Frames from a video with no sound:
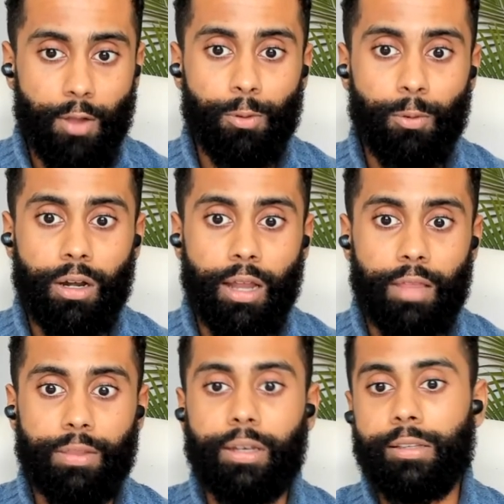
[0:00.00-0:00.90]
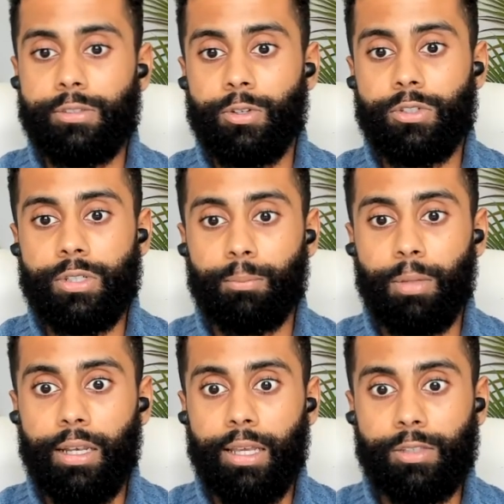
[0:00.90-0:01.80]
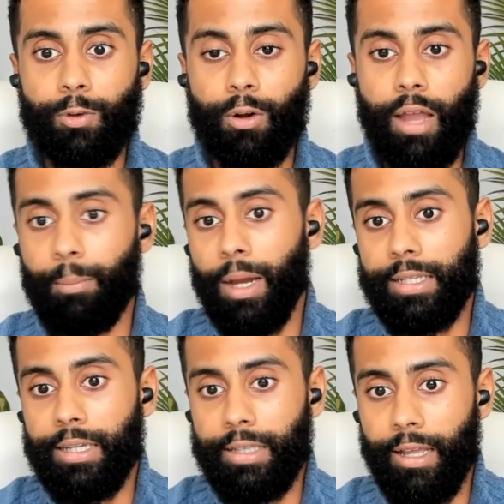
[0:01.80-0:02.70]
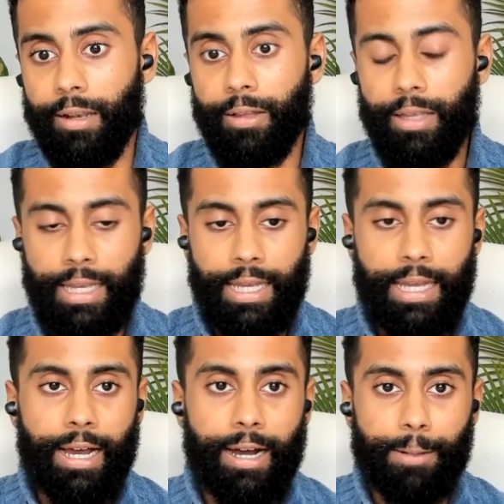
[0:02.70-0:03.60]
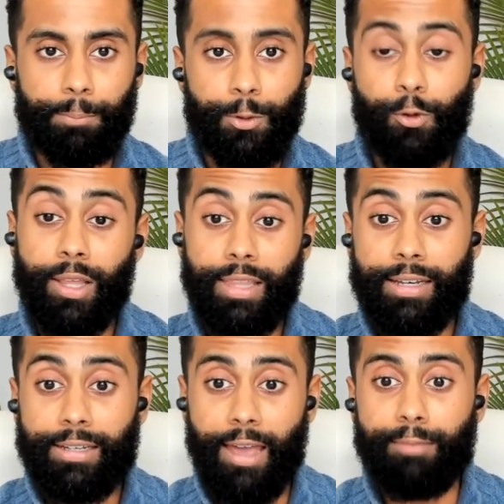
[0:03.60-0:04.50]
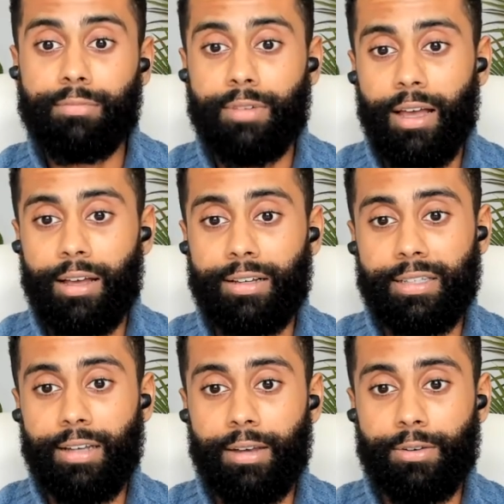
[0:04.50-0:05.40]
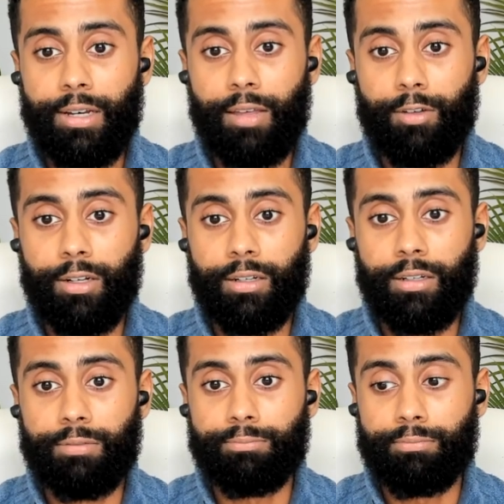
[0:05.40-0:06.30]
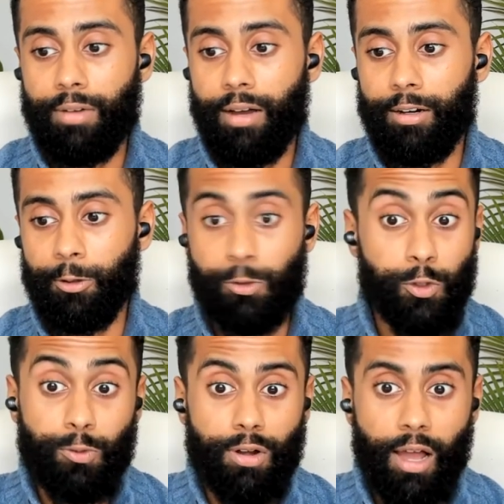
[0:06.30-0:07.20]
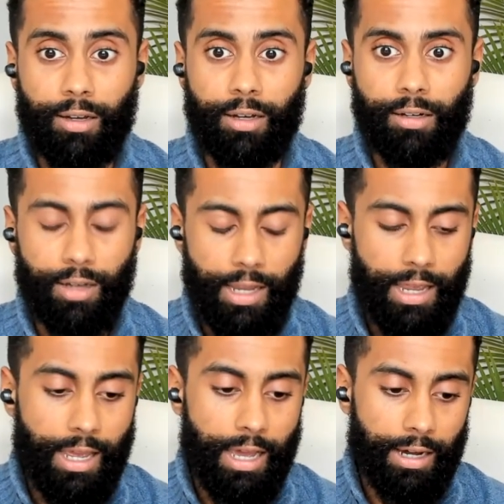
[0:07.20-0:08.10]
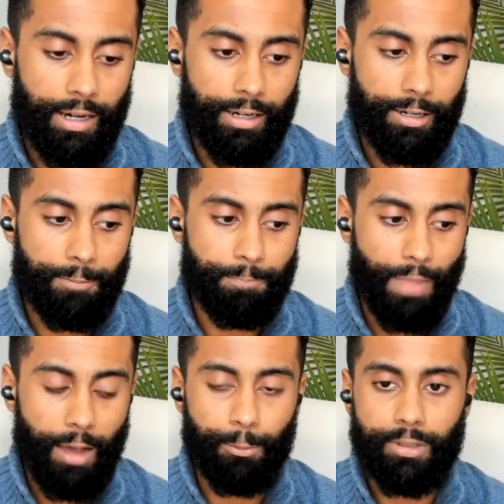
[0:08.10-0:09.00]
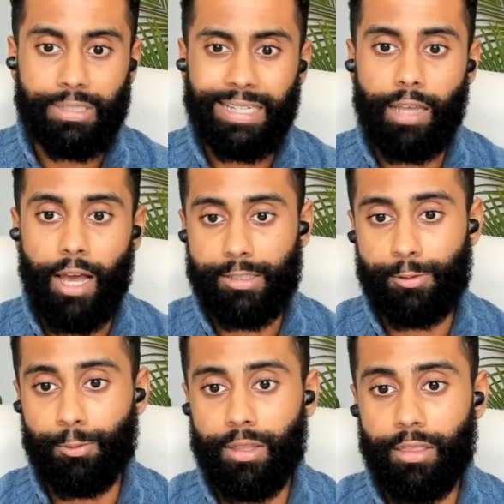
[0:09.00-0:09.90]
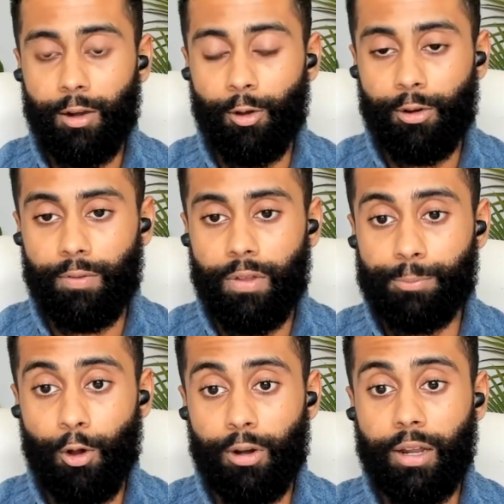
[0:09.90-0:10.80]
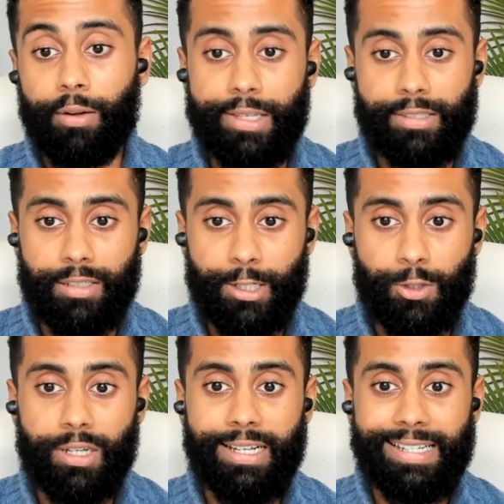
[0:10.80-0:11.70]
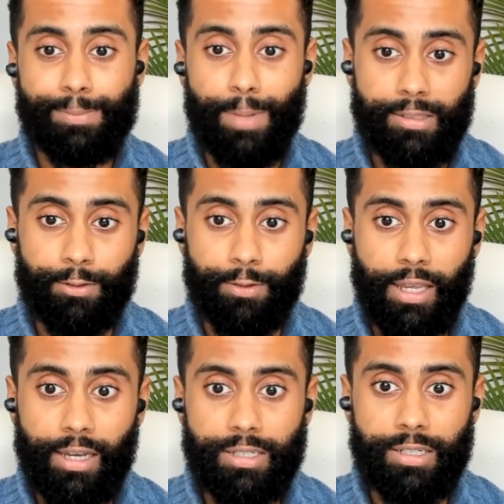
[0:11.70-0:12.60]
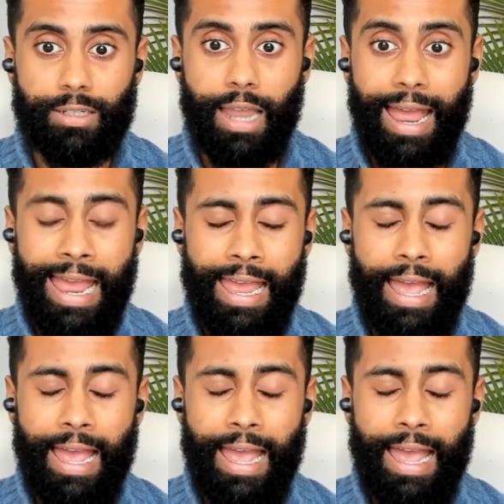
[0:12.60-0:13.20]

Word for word: around the world, and then institutional buildings for MIT and Yale. Um, during that time, as an entry-level uh, or junior architect, um, I was tasked with a lot of the product research, specification,